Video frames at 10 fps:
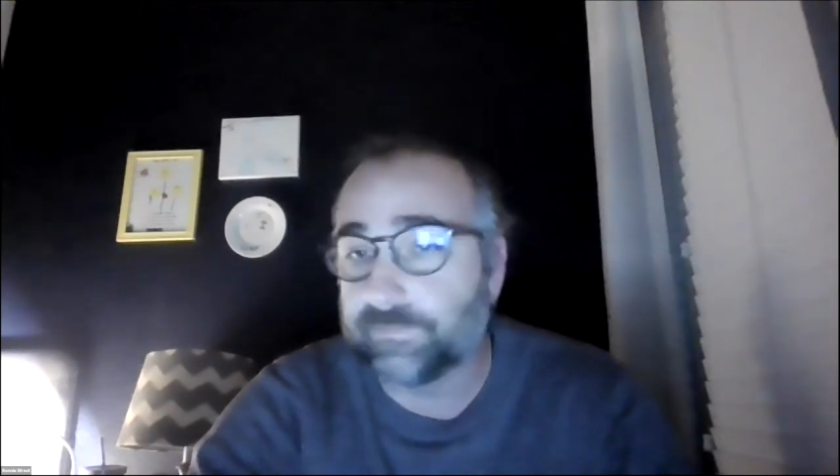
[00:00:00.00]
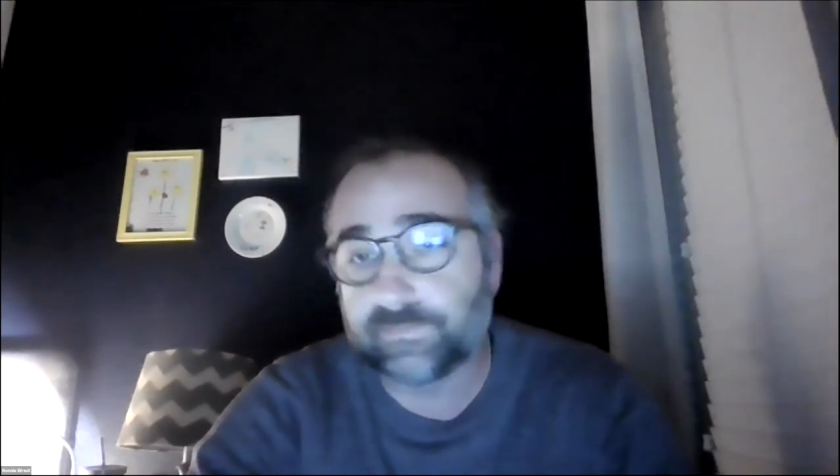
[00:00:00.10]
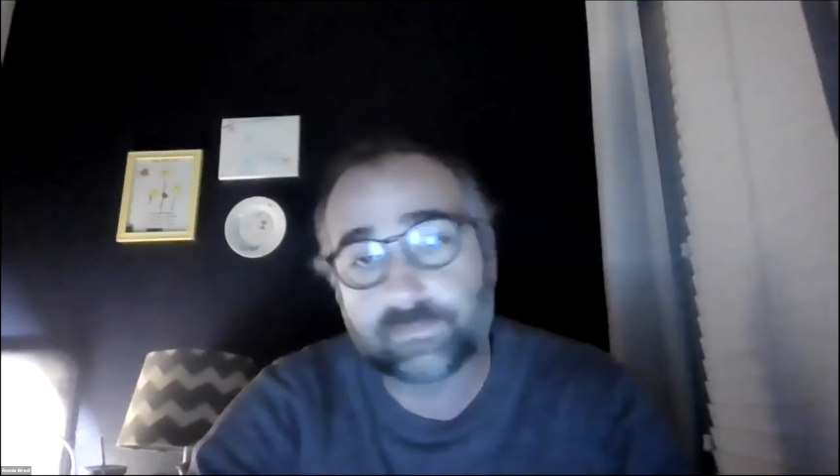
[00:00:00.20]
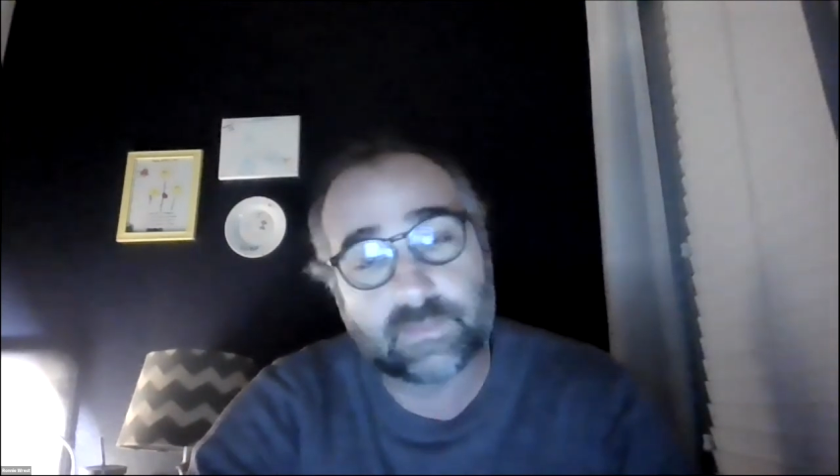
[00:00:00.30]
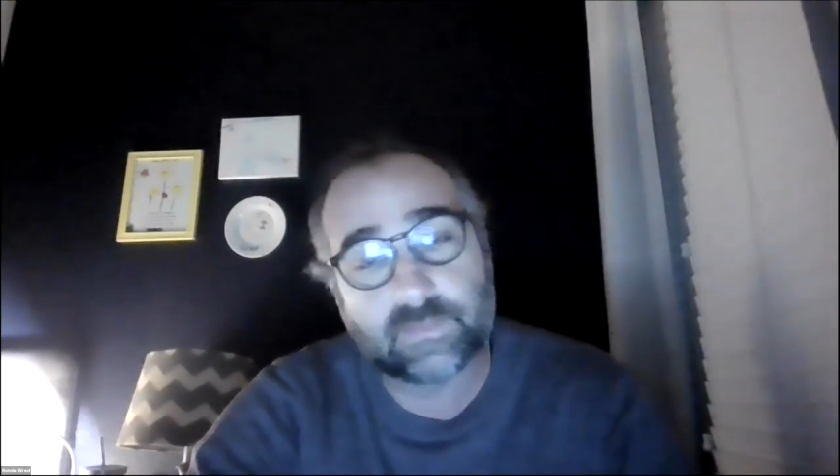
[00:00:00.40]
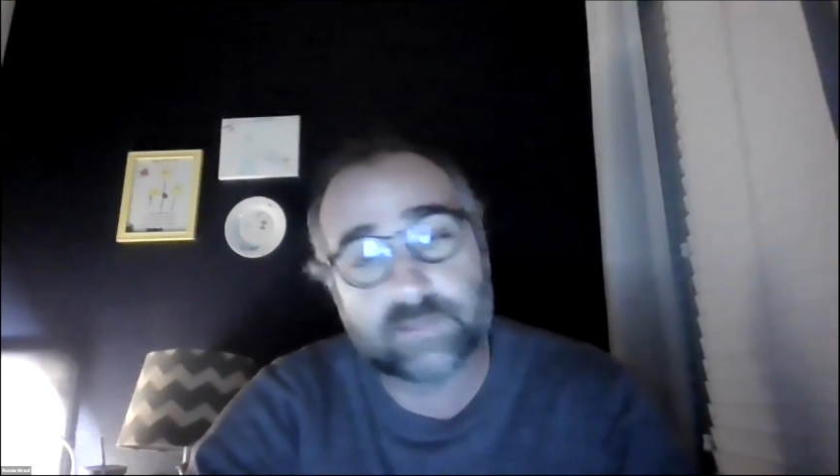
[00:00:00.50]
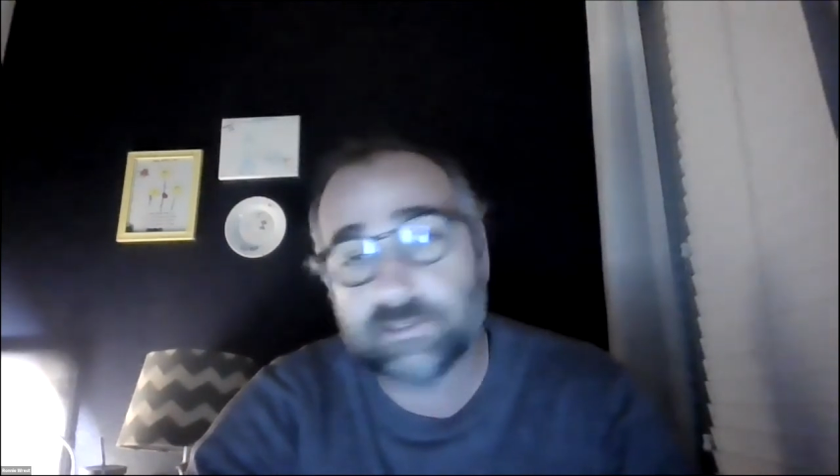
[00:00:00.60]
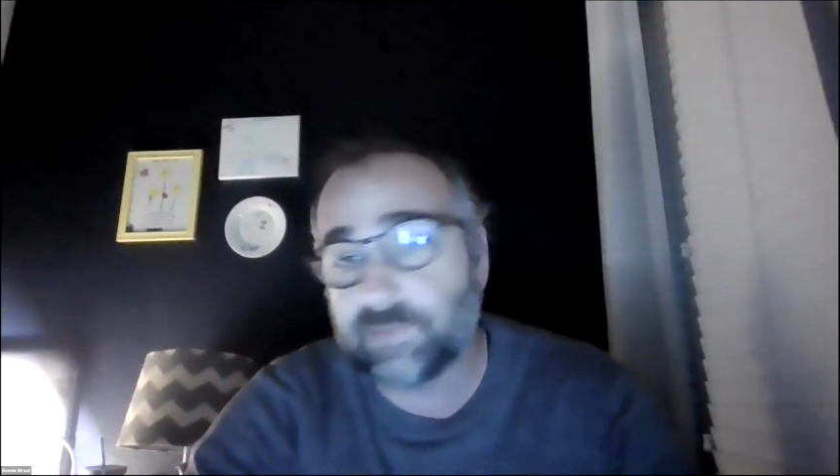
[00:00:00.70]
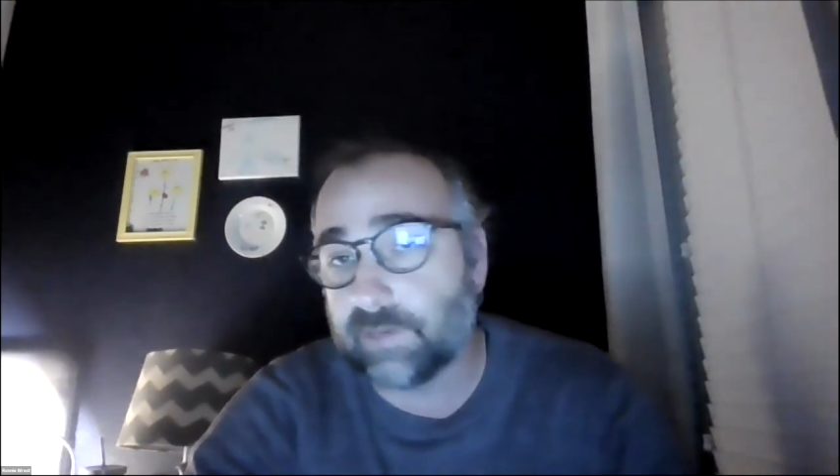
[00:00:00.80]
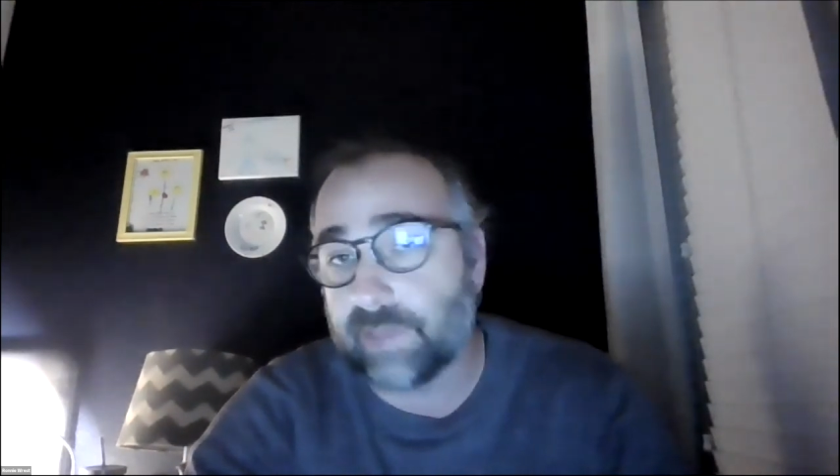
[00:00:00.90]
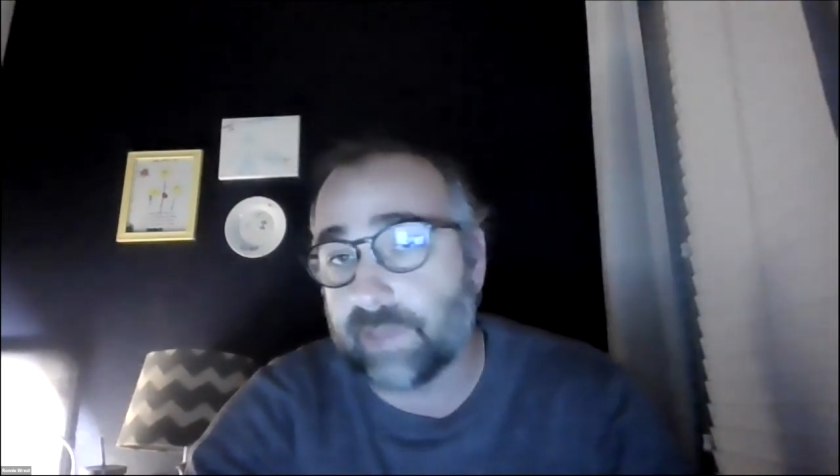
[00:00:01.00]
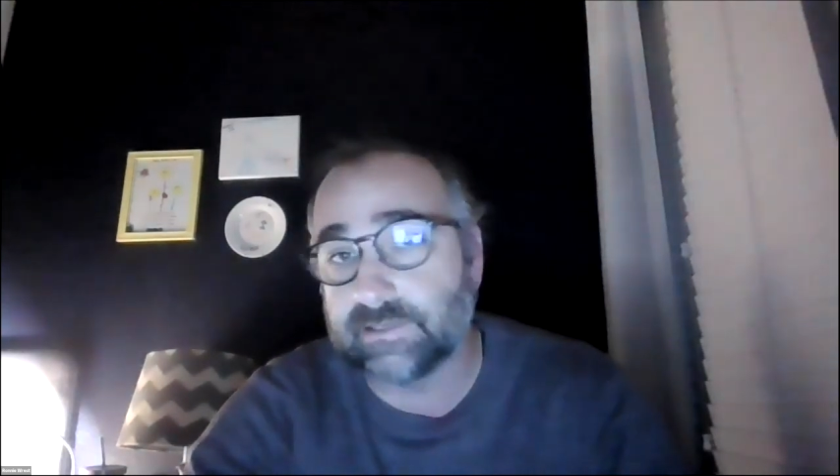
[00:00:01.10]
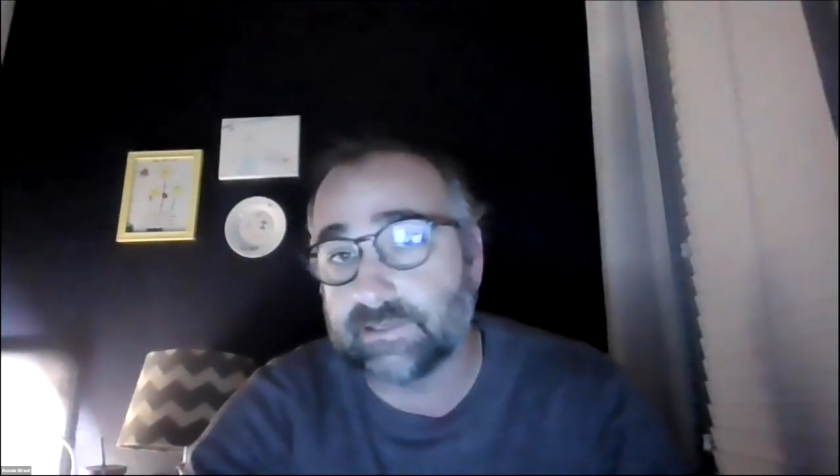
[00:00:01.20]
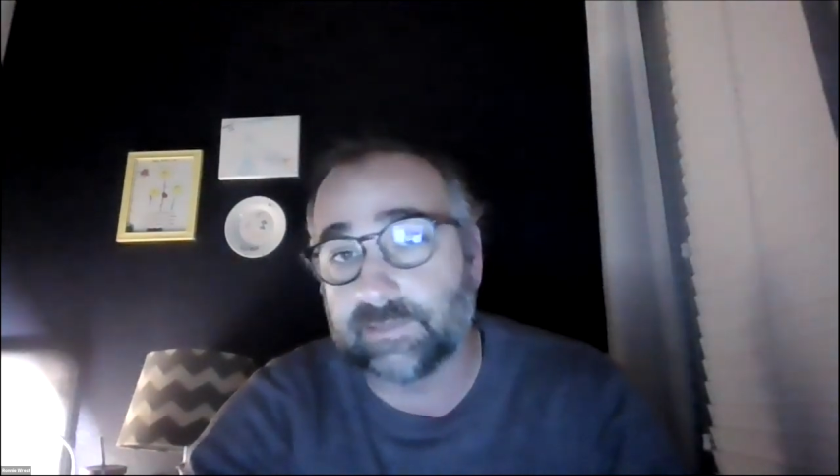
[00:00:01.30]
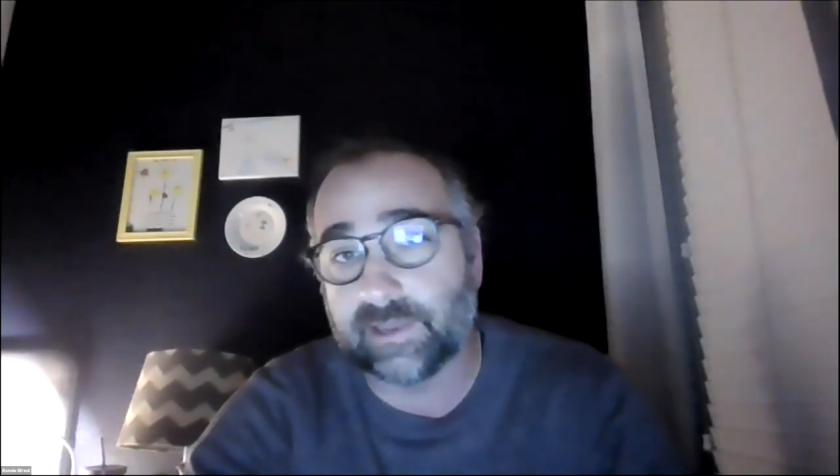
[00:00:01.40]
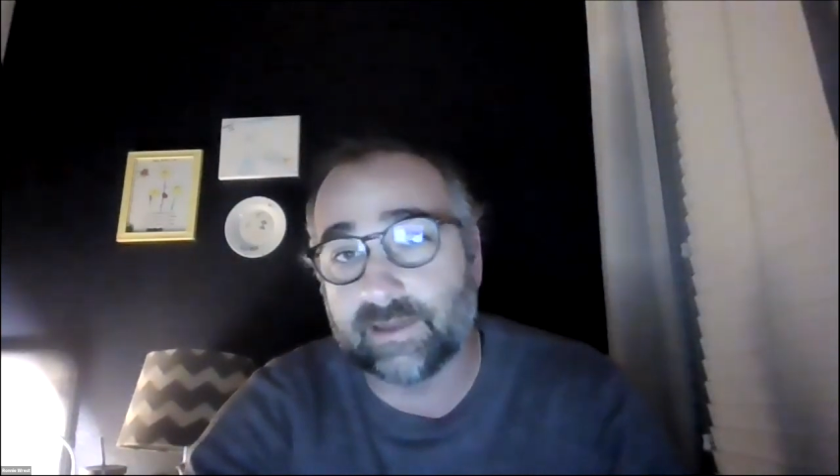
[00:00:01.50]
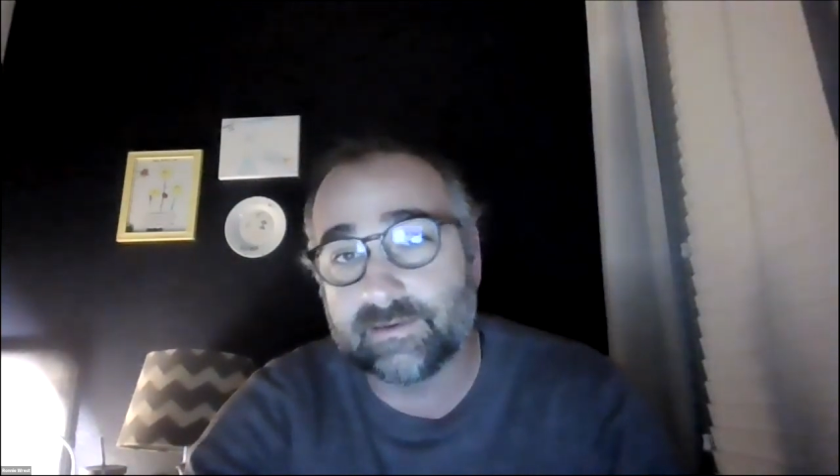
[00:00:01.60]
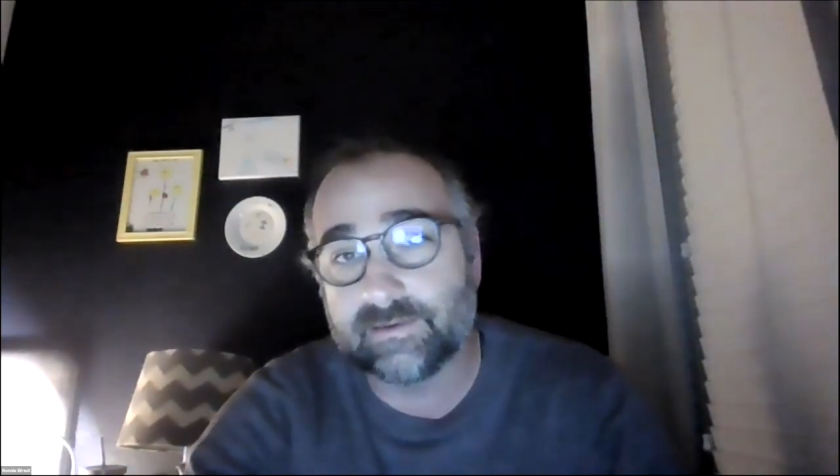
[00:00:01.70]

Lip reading: This has been amazing, man.